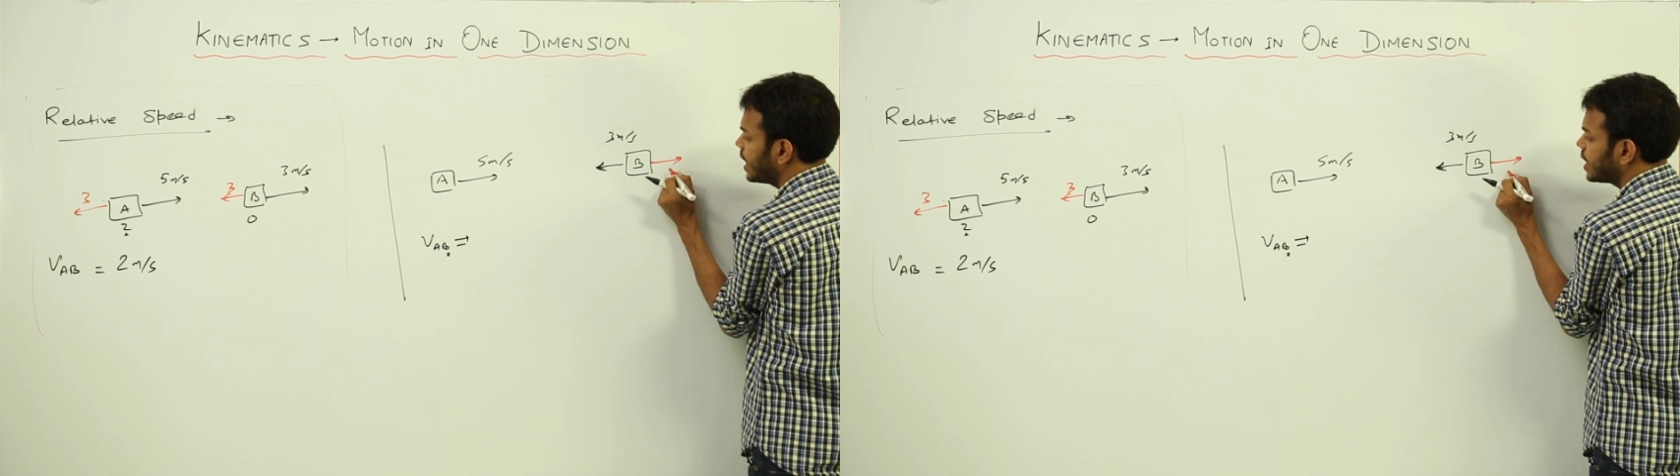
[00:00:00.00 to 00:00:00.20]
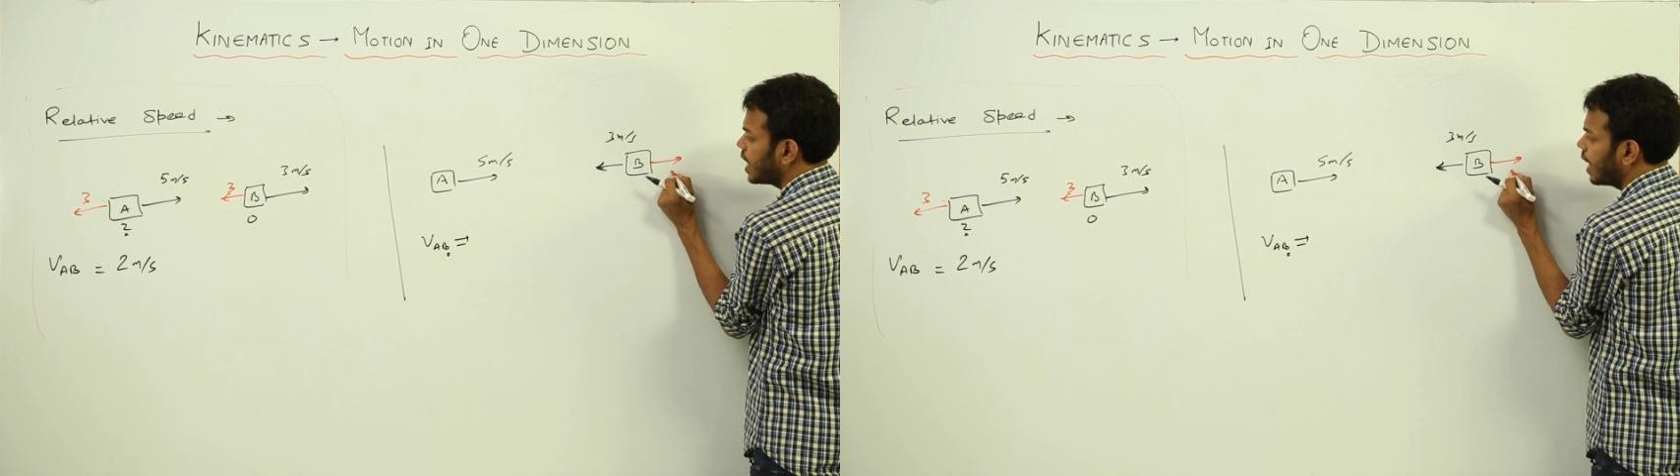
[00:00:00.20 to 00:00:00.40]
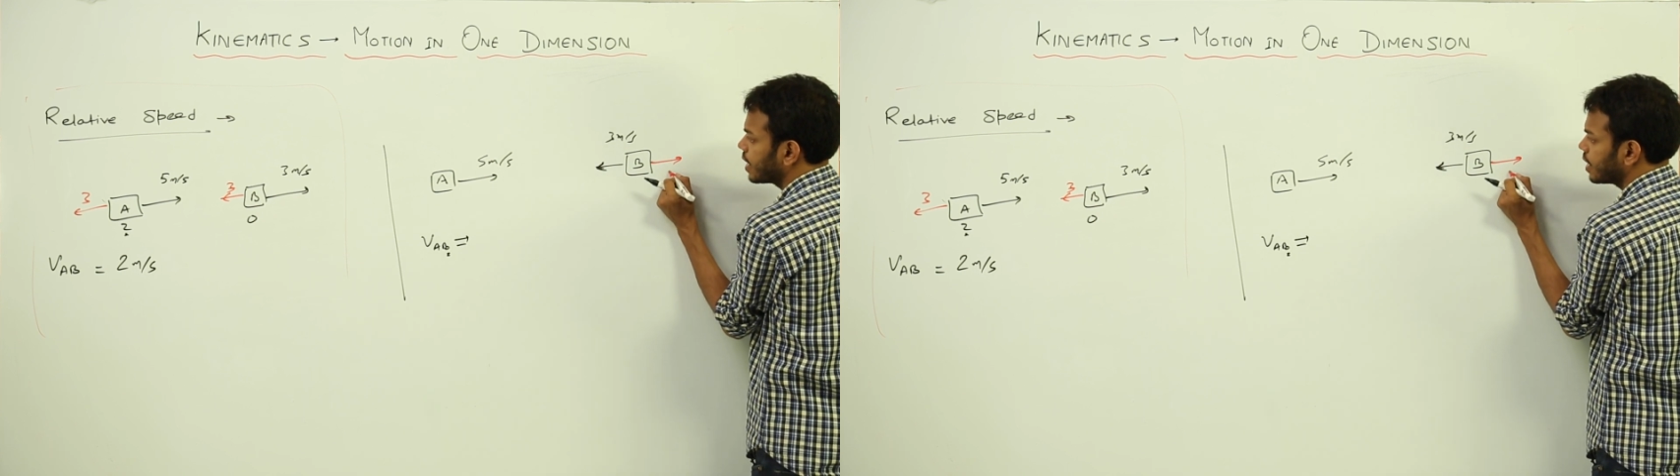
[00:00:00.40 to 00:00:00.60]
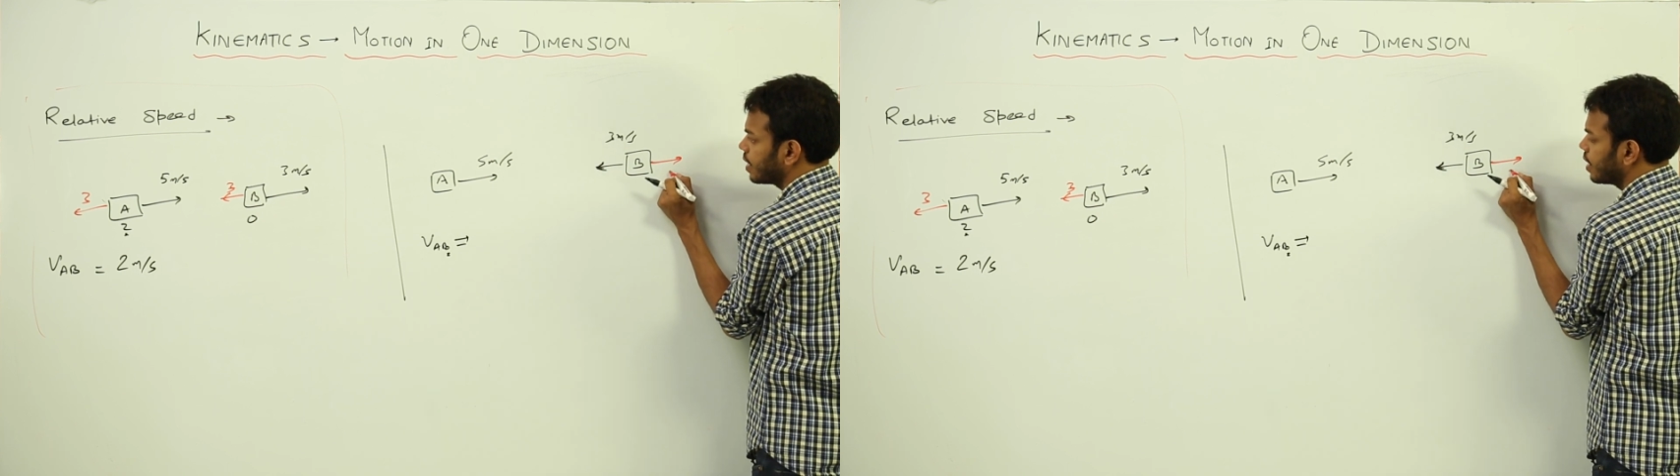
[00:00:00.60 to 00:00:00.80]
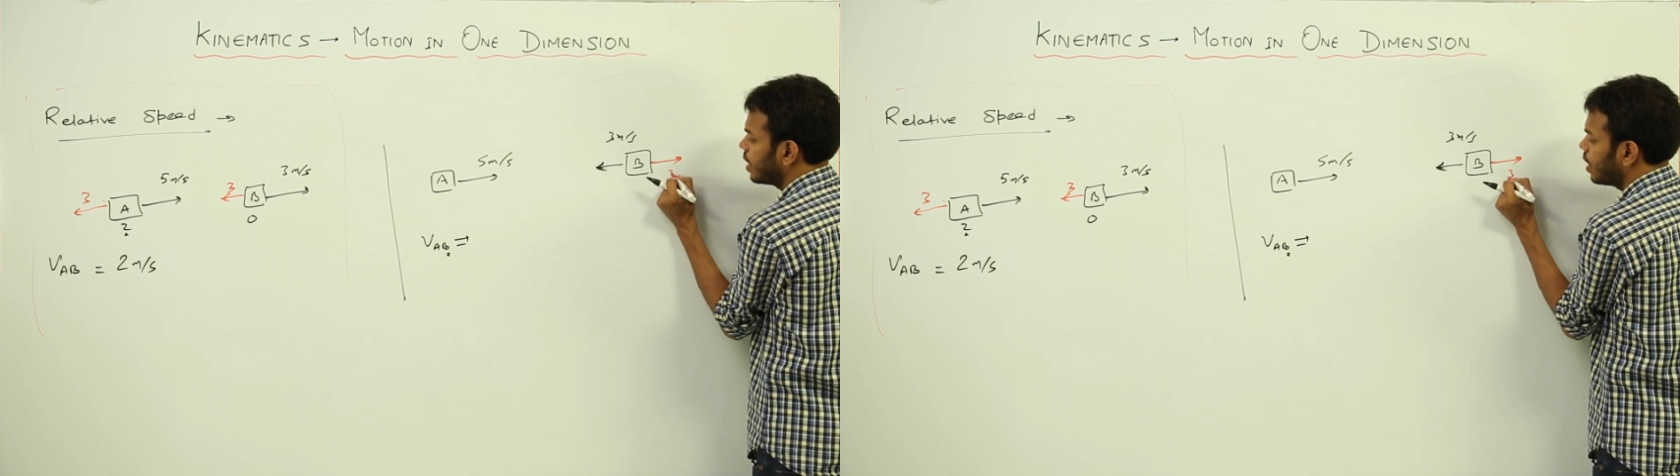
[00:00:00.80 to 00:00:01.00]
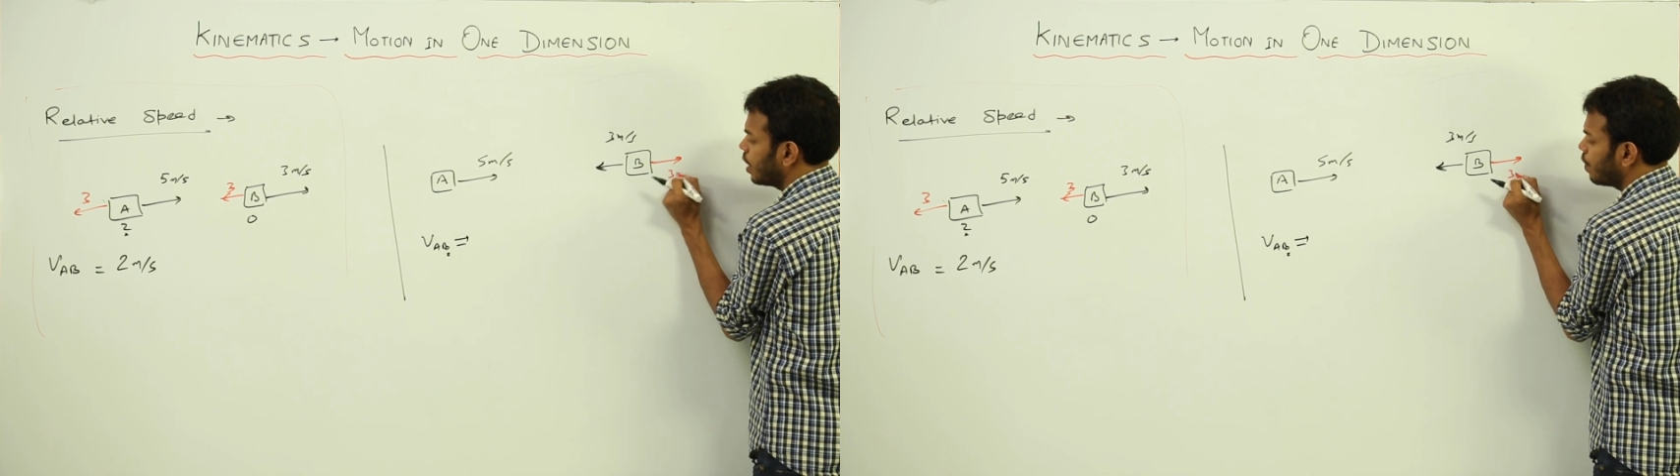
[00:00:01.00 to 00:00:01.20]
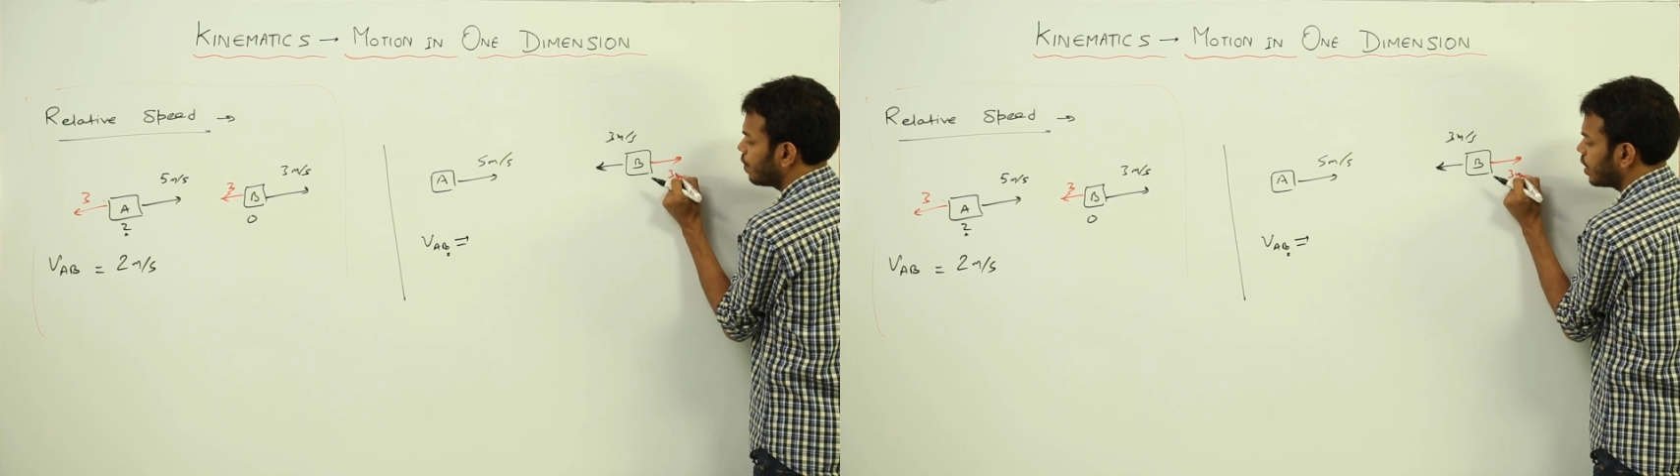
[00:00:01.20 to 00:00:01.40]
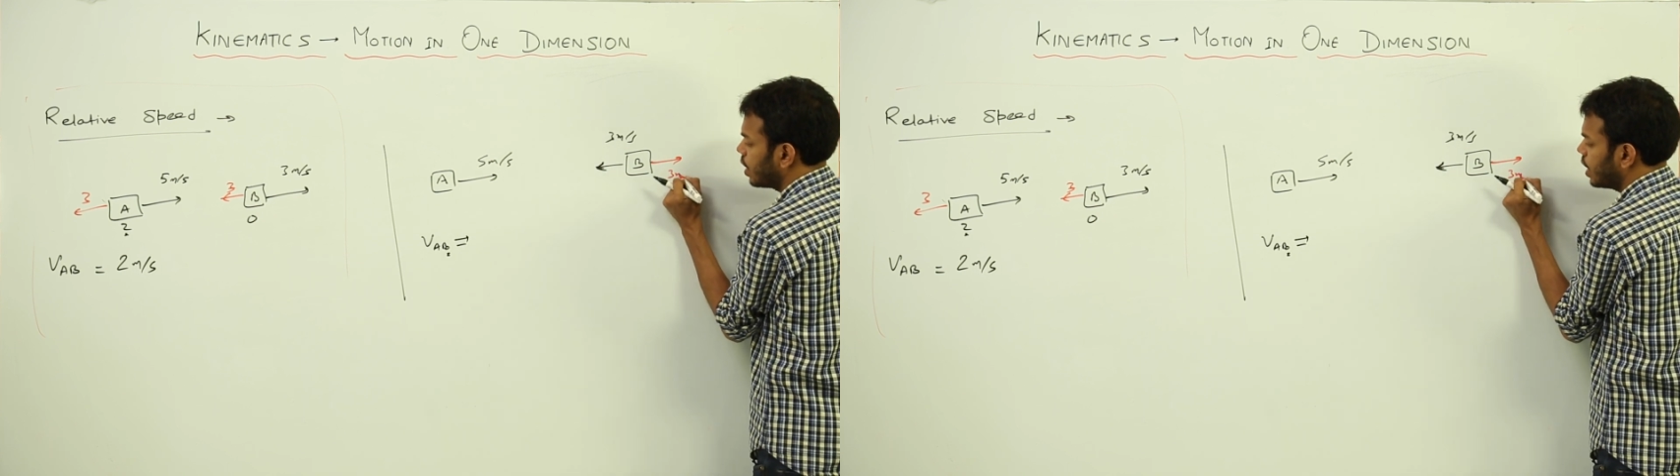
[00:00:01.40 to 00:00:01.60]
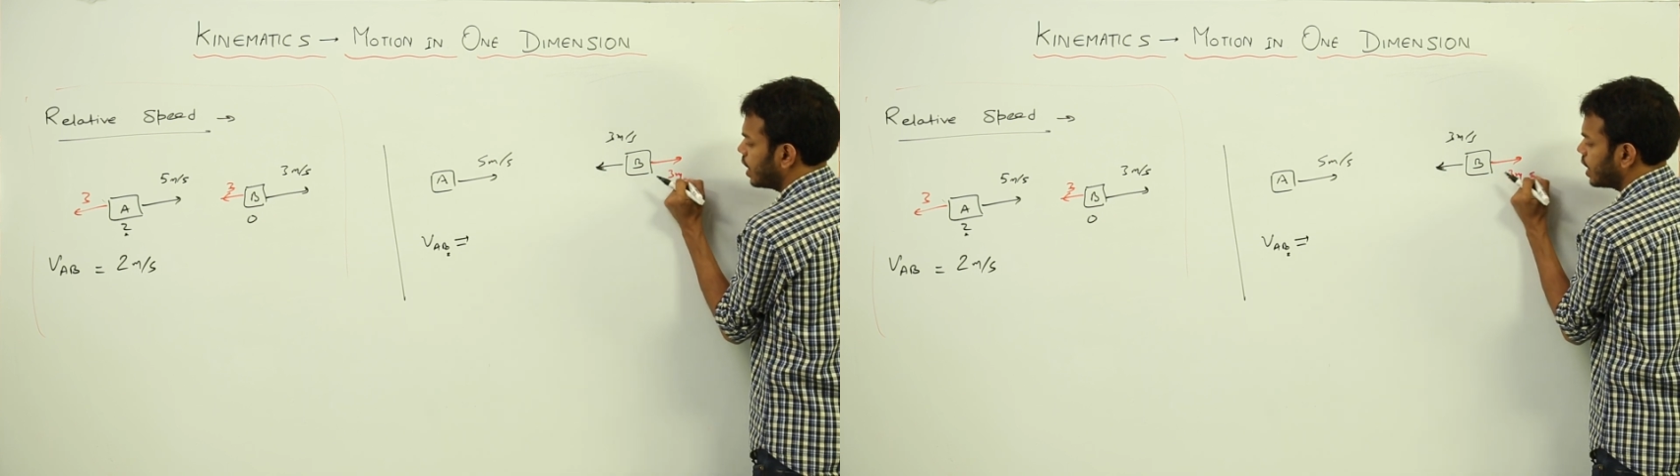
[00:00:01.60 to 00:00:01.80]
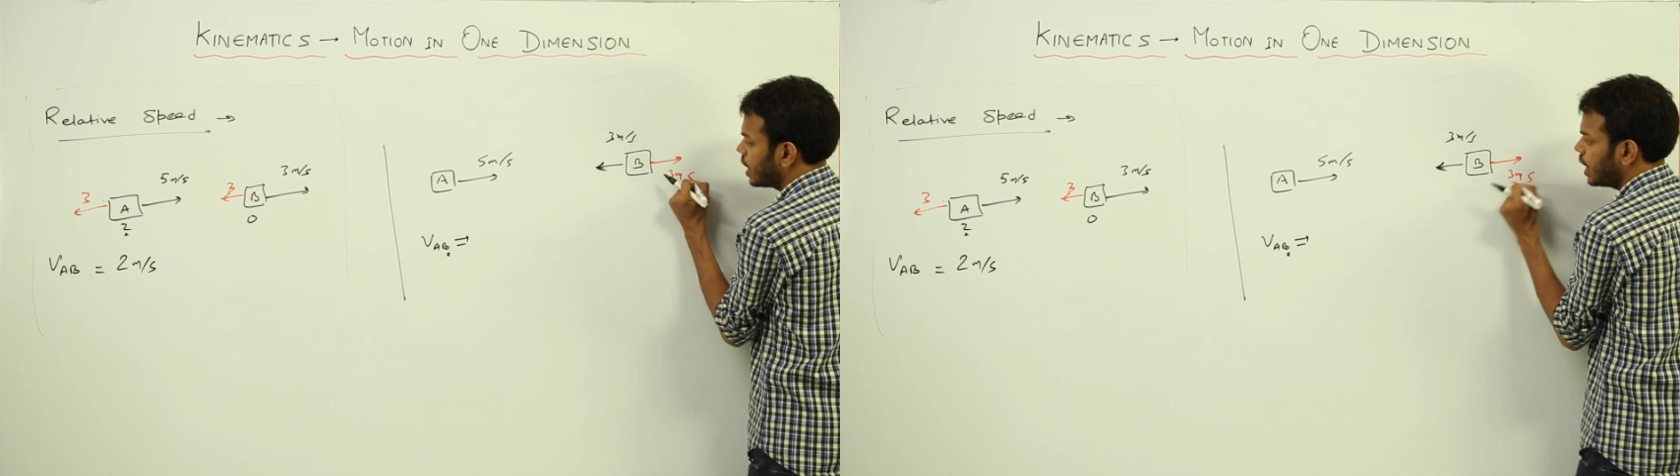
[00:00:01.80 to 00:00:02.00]
this direction.
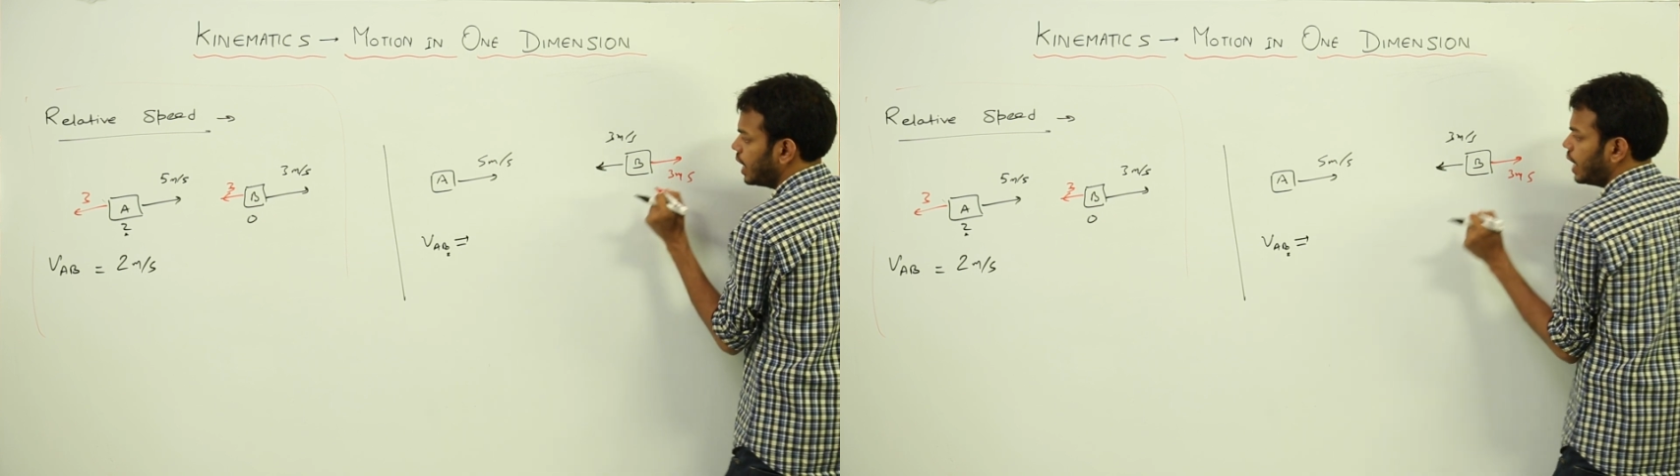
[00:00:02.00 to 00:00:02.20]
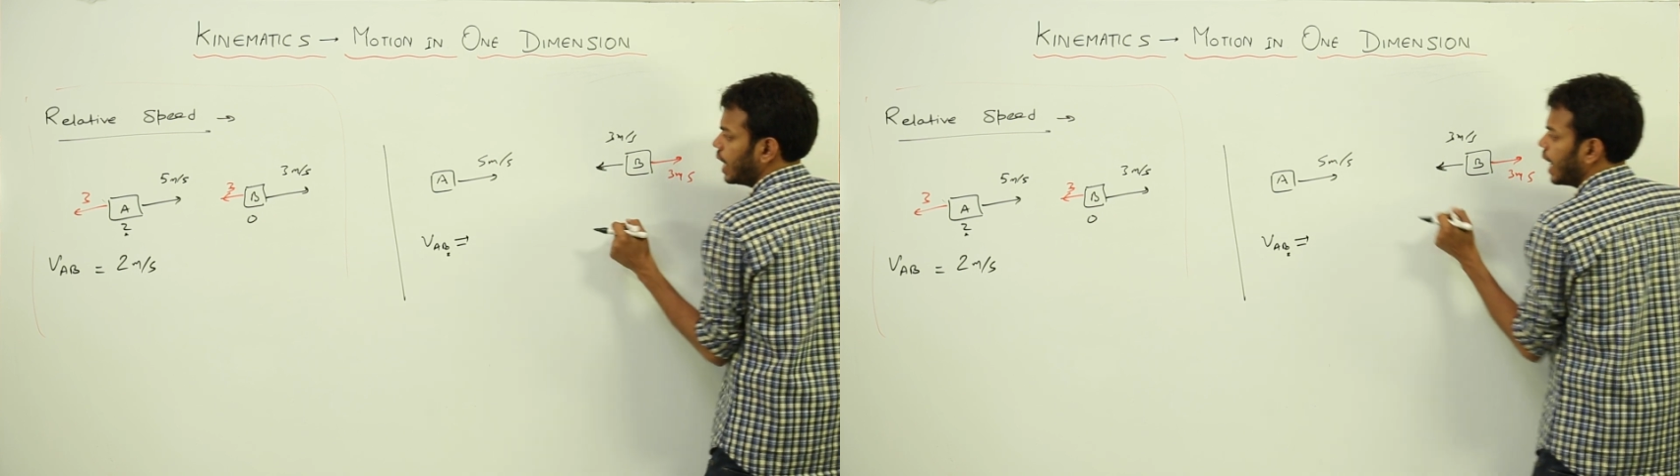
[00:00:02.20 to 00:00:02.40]
3.